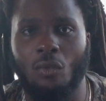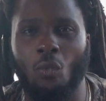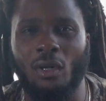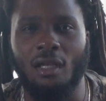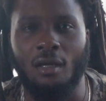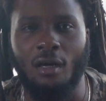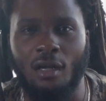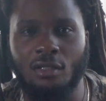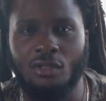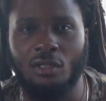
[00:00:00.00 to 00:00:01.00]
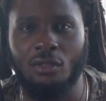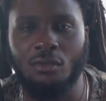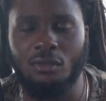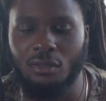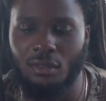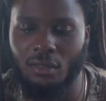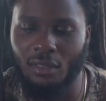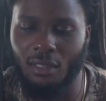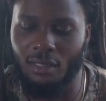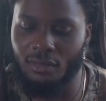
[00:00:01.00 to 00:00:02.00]
what can cause those
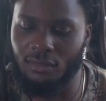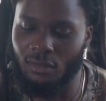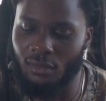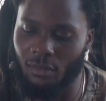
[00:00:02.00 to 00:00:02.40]
is